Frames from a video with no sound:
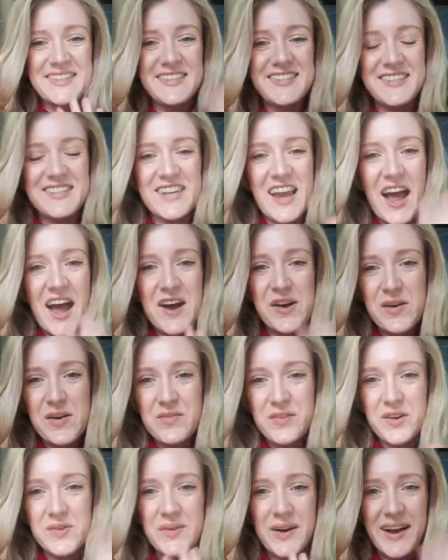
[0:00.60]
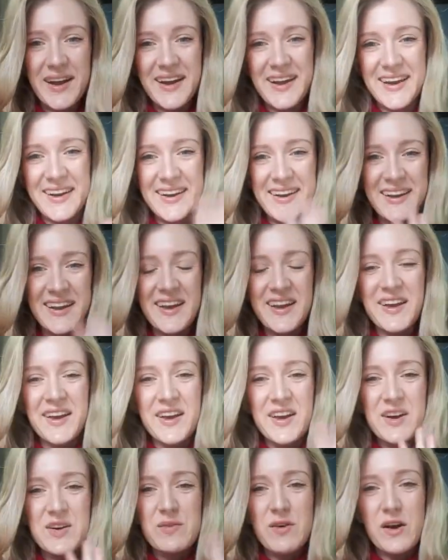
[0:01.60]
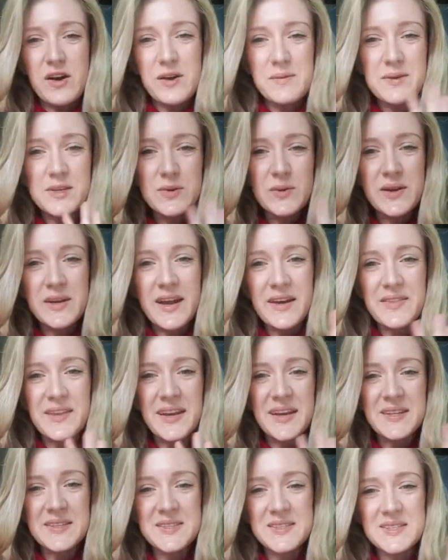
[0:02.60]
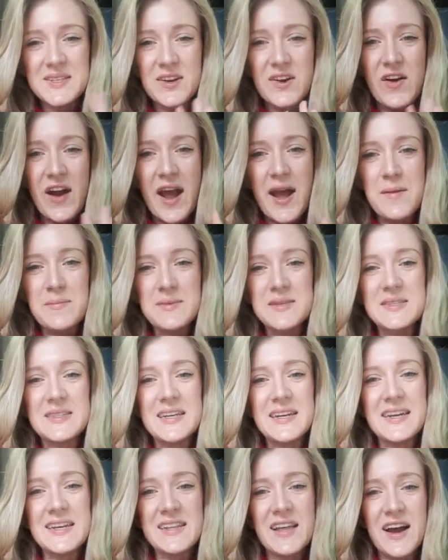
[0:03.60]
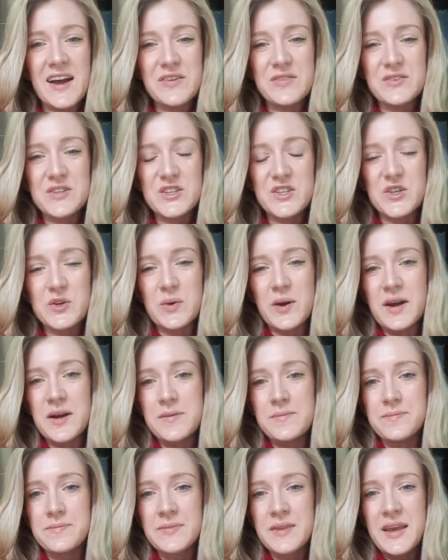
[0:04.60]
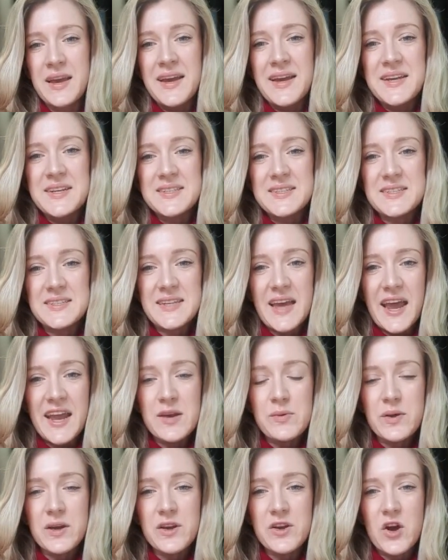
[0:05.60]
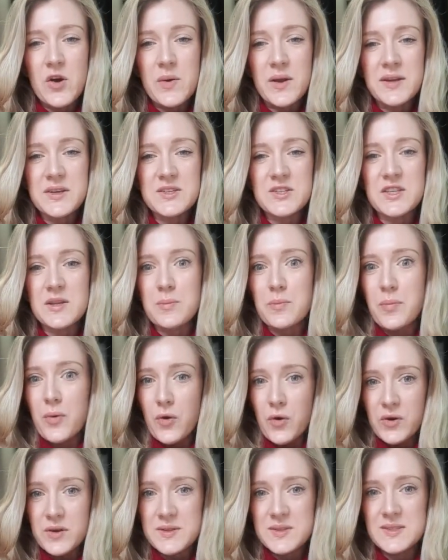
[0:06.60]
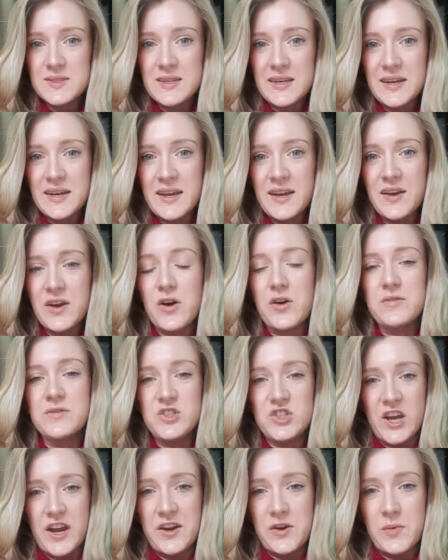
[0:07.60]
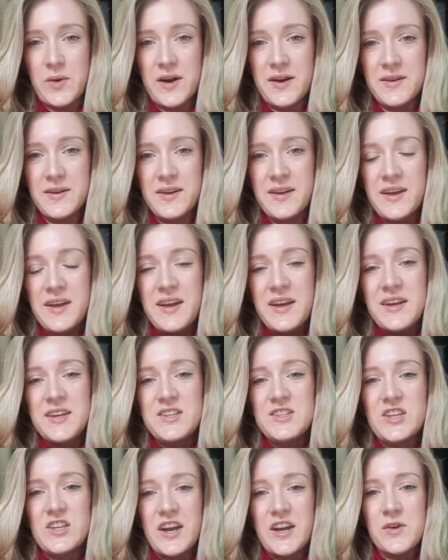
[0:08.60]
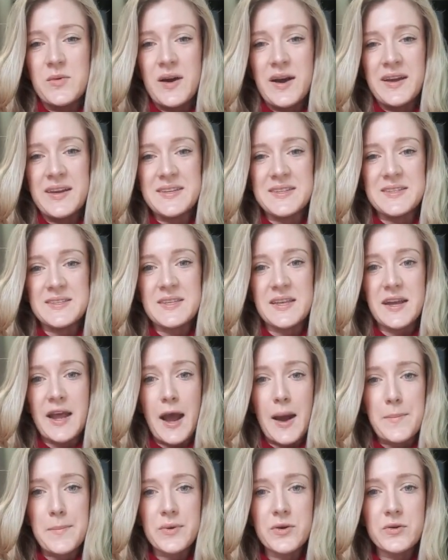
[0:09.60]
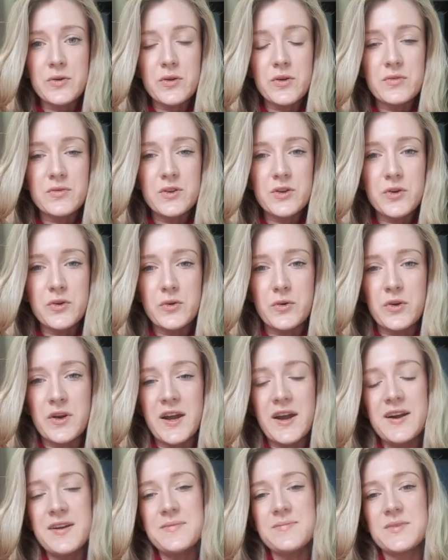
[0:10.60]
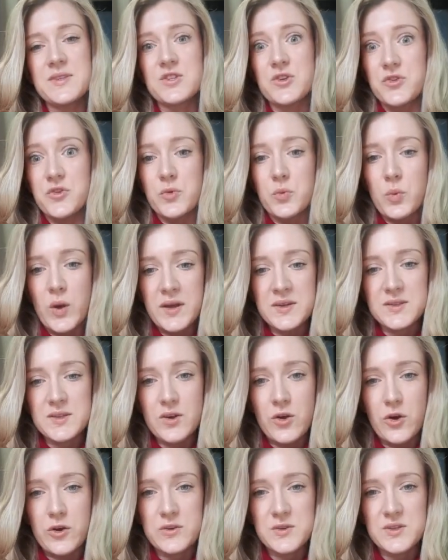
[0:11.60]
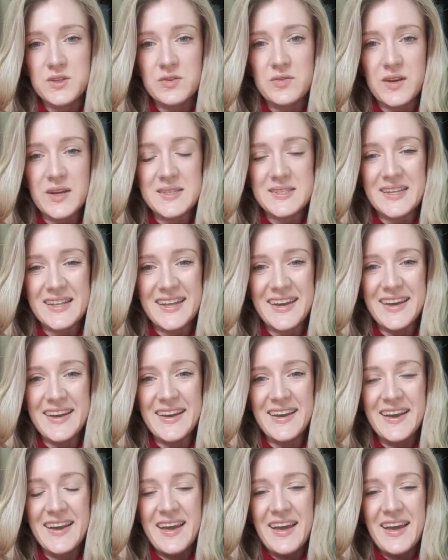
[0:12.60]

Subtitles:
Ciao everyone! Welcome to another Instagram City Life tour. Today we are going to the port city of Genoa. Genoa is the capital of Liguria. It's on the west coast of Italy,